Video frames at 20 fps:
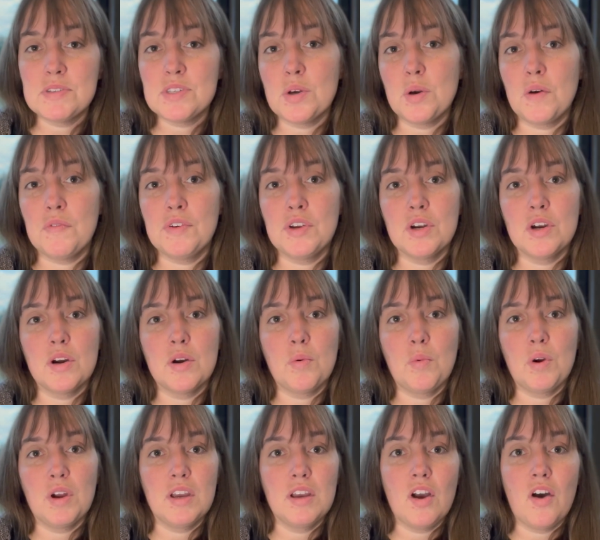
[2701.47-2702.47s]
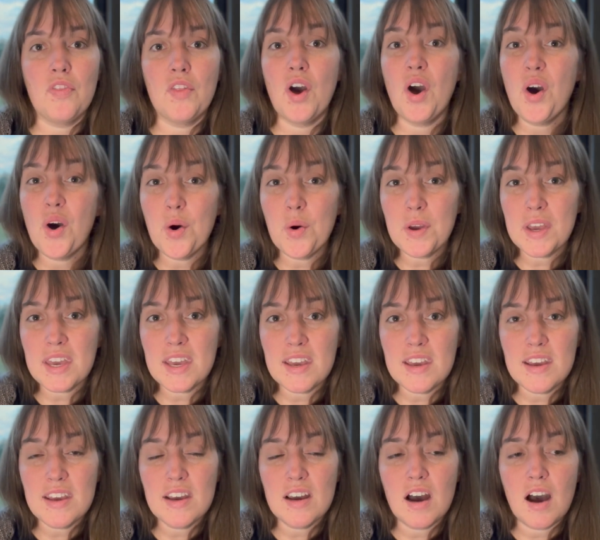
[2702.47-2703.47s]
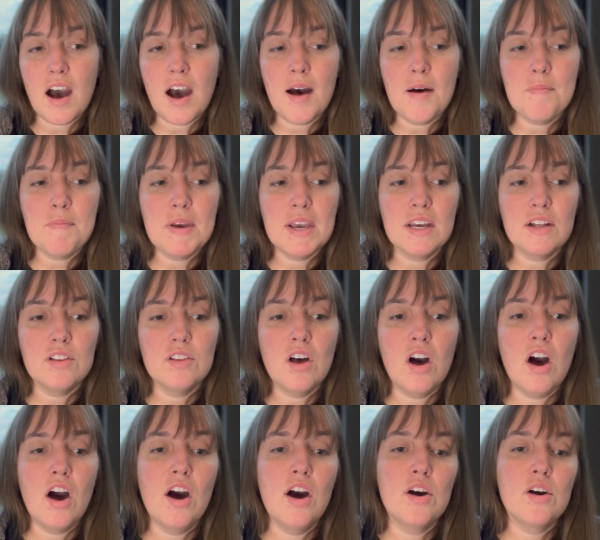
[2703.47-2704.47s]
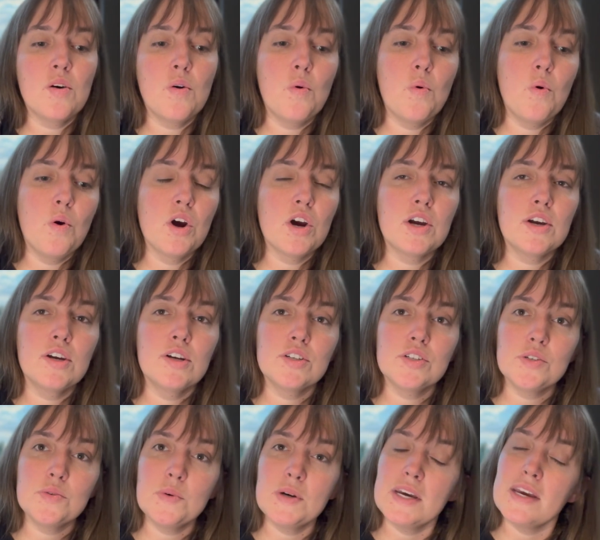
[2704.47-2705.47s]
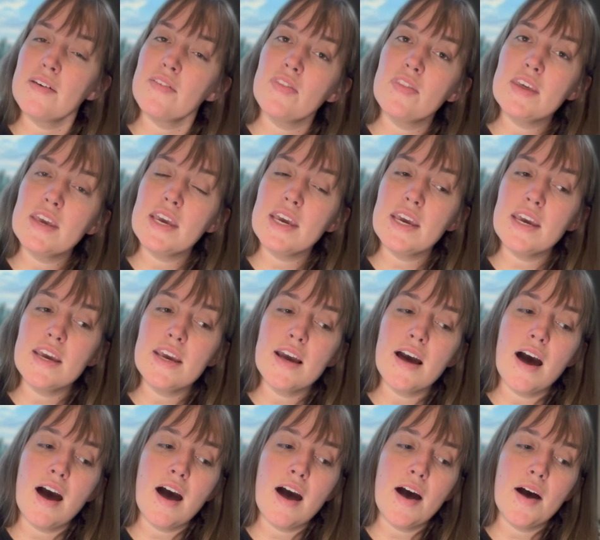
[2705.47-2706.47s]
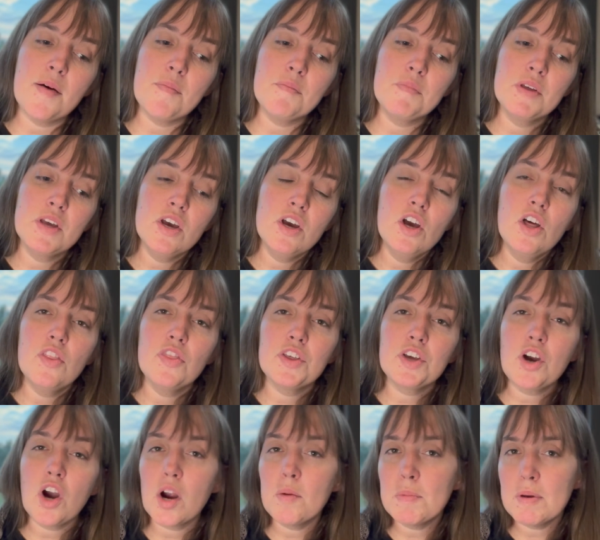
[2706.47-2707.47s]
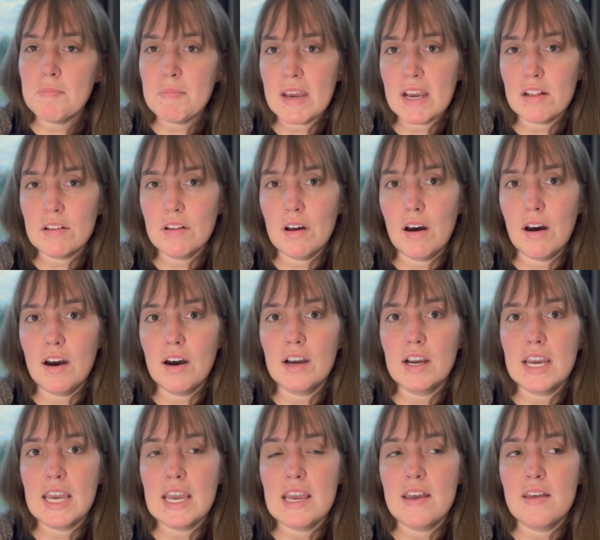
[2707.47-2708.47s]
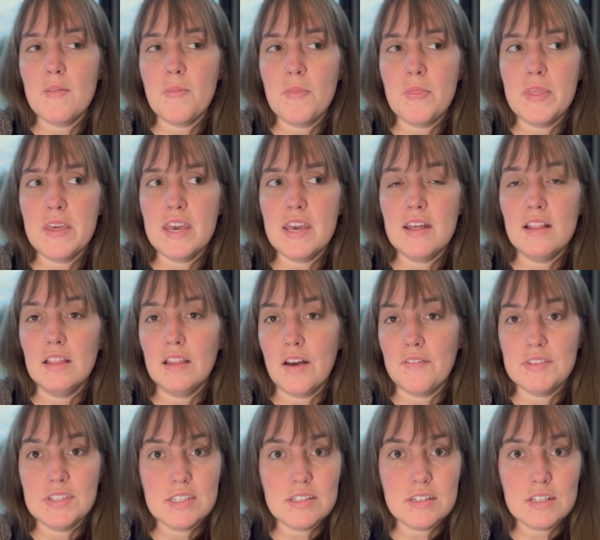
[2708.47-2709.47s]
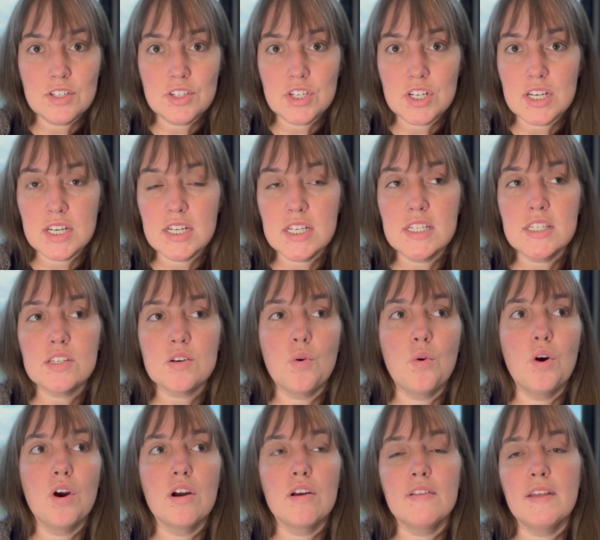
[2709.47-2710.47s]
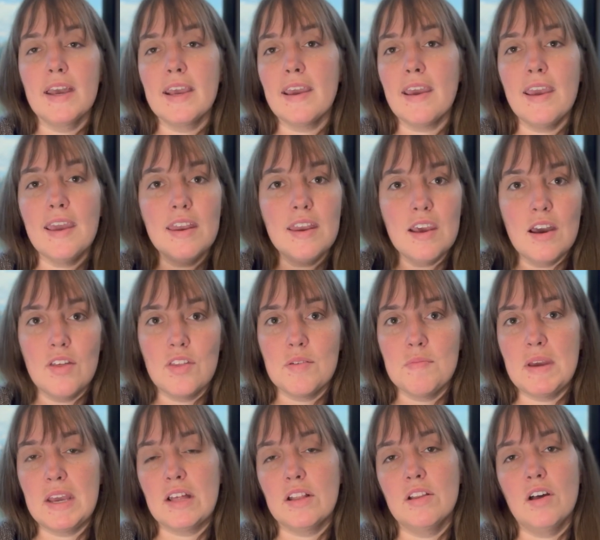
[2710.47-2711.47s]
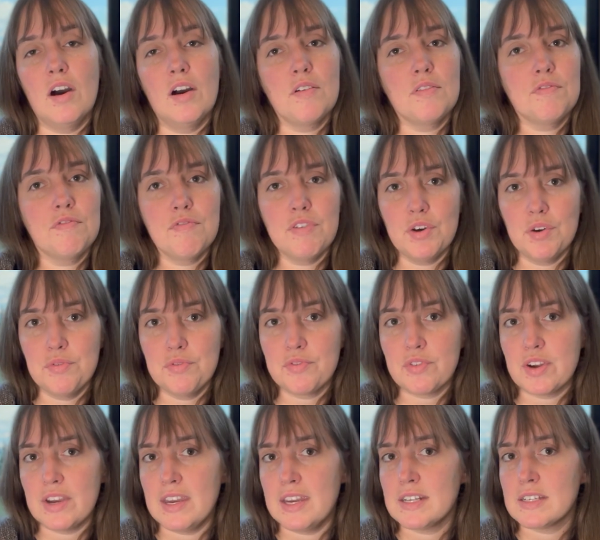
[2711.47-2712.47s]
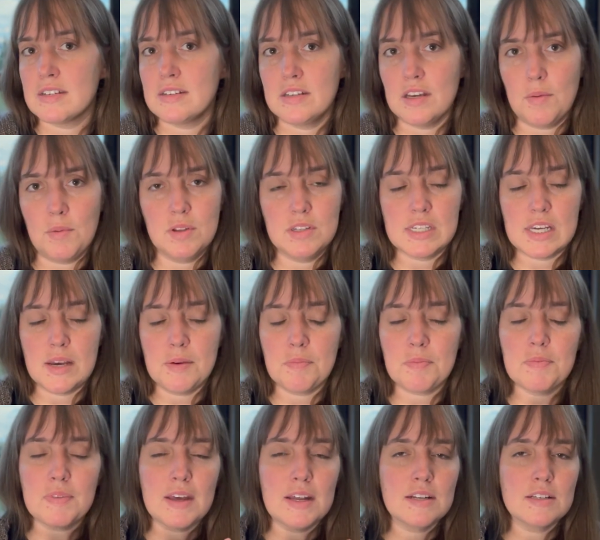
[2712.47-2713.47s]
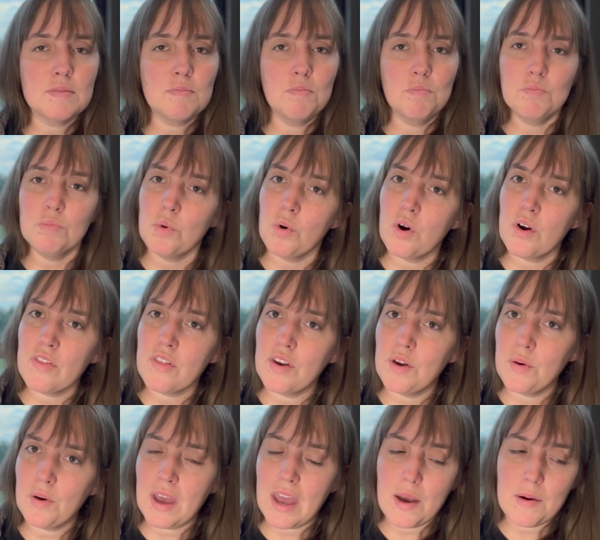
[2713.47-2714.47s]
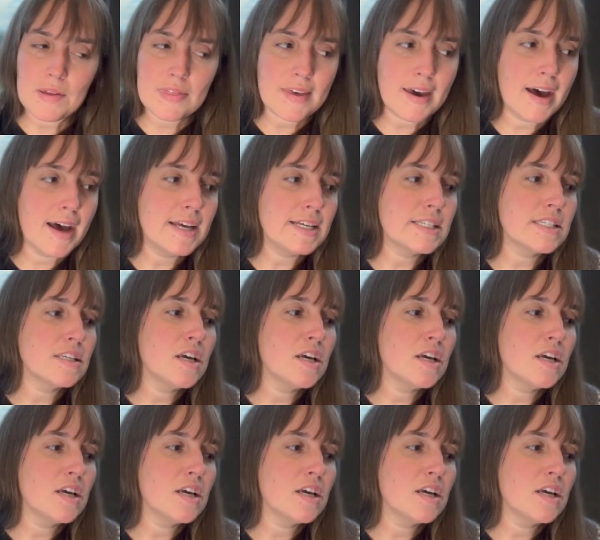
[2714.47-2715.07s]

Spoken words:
so if you're working on the Hohi make along, or you're doing the garment make along in the Love and Stitches, or like any other make along, feel free to double dip. That is more than okay with us.